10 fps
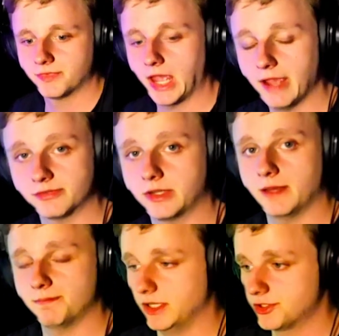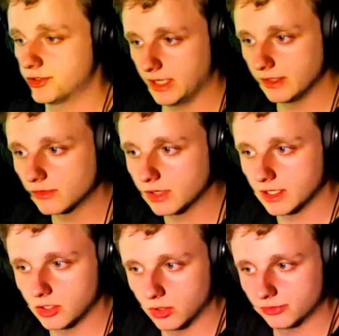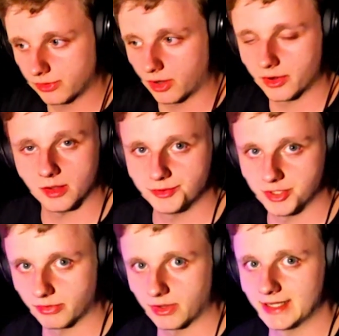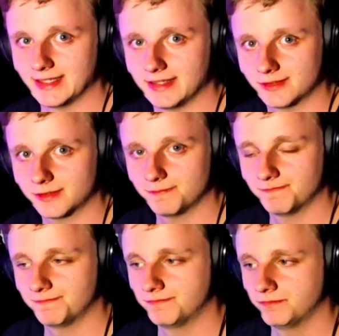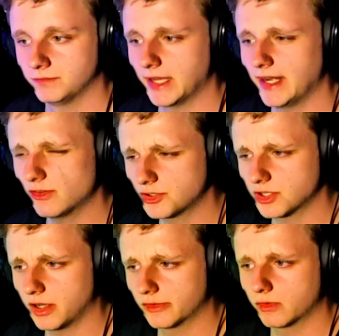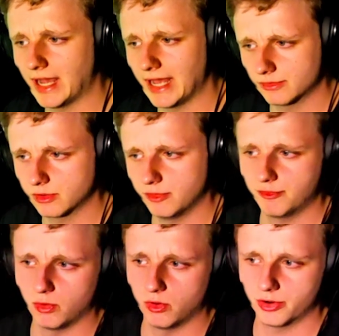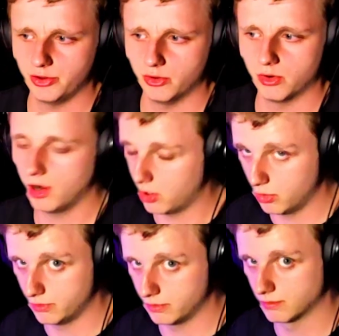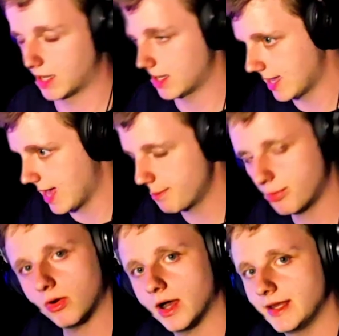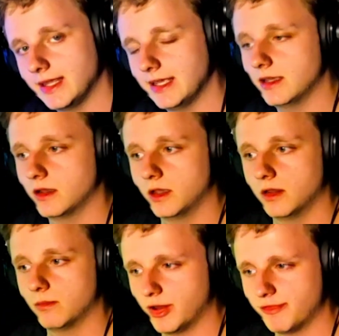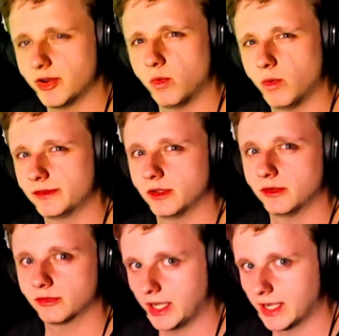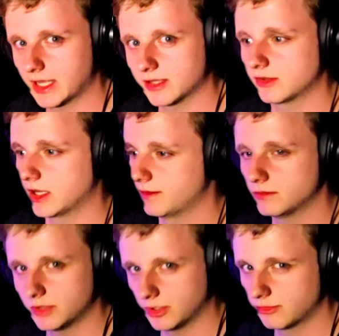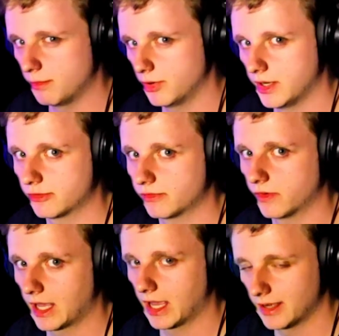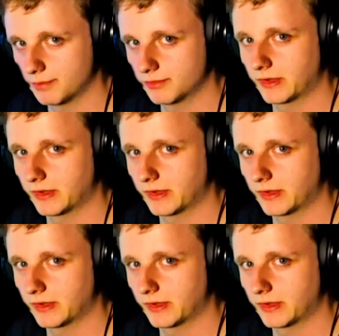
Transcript: After that, it should easily go start up just like this. And there's a chance it will ask you for your own Apple ID, but if you don't want this, like I said, disable your network adapter.